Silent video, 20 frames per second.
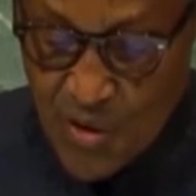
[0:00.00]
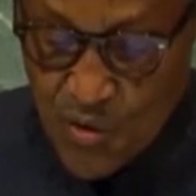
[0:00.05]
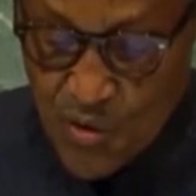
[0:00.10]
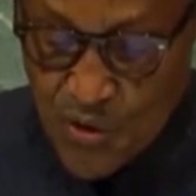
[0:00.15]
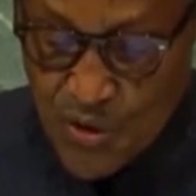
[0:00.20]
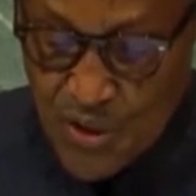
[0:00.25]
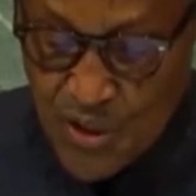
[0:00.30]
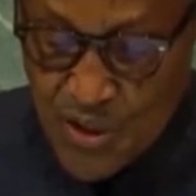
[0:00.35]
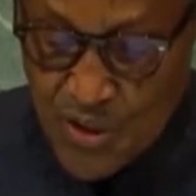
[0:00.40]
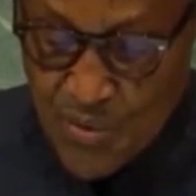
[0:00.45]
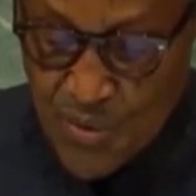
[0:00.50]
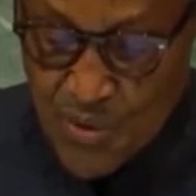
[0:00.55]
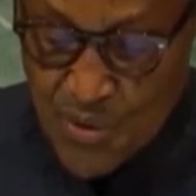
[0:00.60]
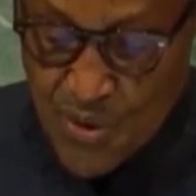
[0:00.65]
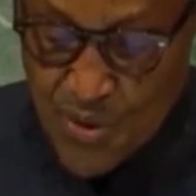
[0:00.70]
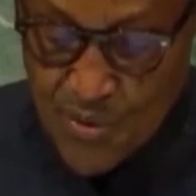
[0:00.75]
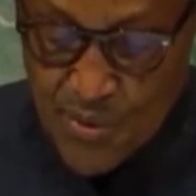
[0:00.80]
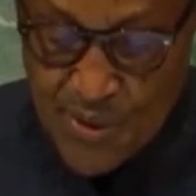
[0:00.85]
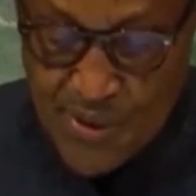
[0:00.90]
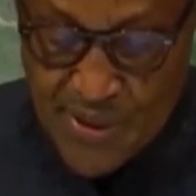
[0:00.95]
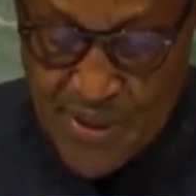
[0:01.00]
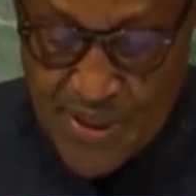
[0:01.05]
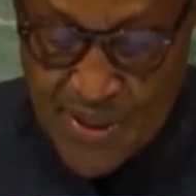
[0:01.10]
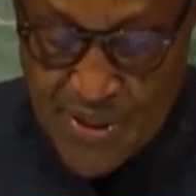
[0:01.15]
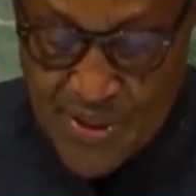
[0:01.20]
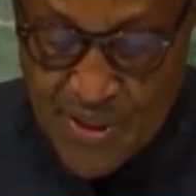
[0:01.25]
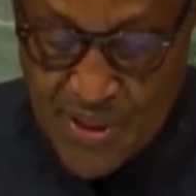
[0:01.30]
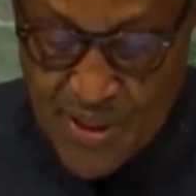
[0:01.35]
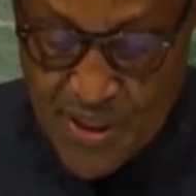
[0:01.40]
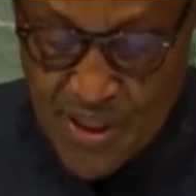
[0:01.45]
with
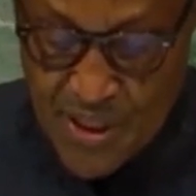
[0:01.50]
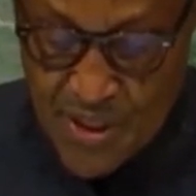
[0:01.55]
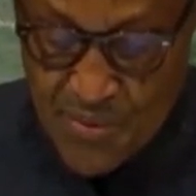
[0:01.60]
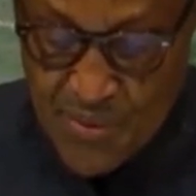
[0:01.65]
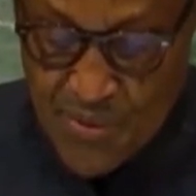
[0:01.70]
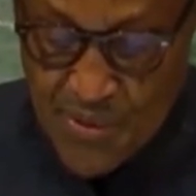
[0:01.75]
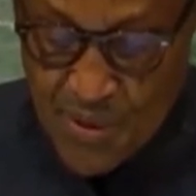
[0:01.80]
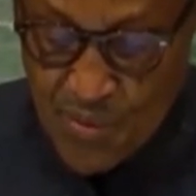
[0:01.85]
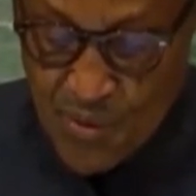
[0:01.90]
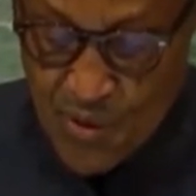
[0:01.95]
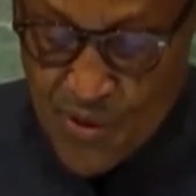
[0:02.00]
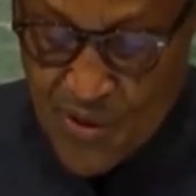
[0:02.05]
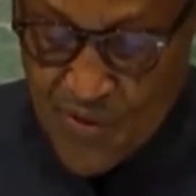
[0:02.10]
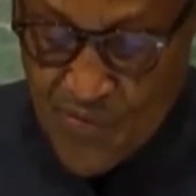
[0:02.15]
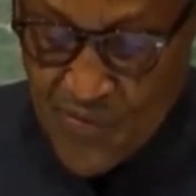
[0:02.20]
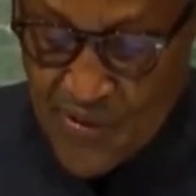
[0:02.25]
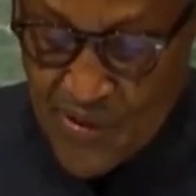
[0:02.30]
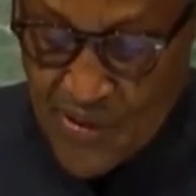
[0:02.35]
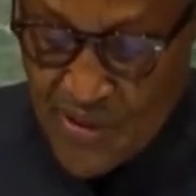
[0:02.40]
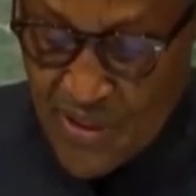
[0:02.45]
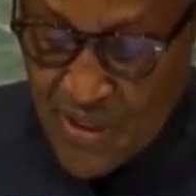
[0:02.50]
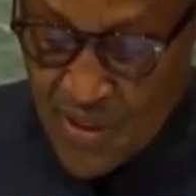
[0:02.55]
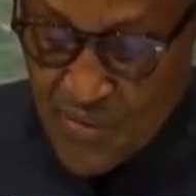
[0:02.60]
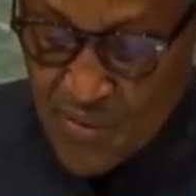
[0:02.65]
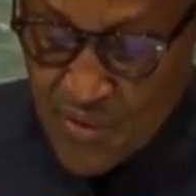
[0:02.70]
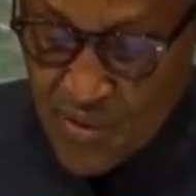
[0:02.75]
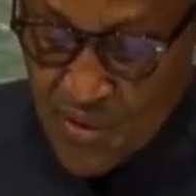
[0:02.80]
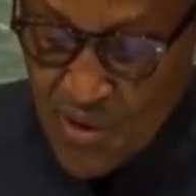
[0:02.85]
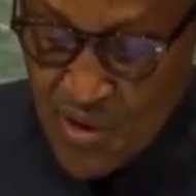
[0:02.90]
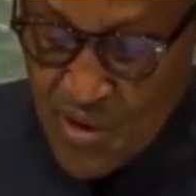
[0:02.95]
responsibilities to keep the most
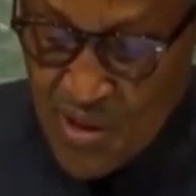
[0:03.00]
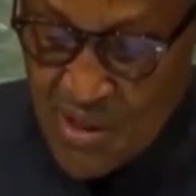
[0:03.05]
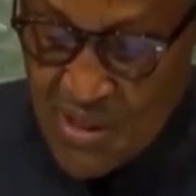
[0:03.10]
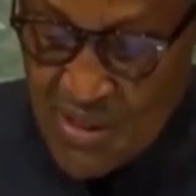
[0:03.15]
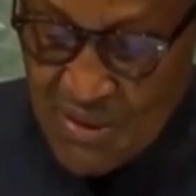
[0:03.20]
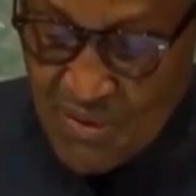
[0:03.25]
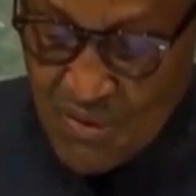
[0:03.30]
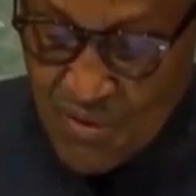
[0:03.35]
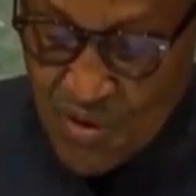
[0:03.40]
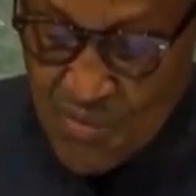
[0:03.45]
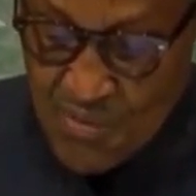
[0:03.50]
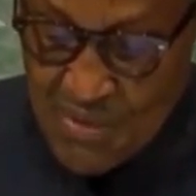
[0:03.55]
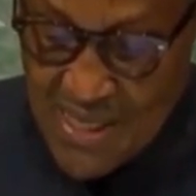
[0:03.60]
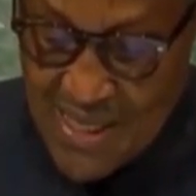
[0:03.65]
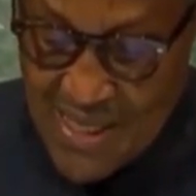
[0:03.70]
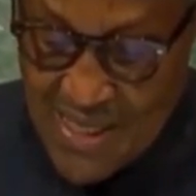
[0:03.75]
vulnerable from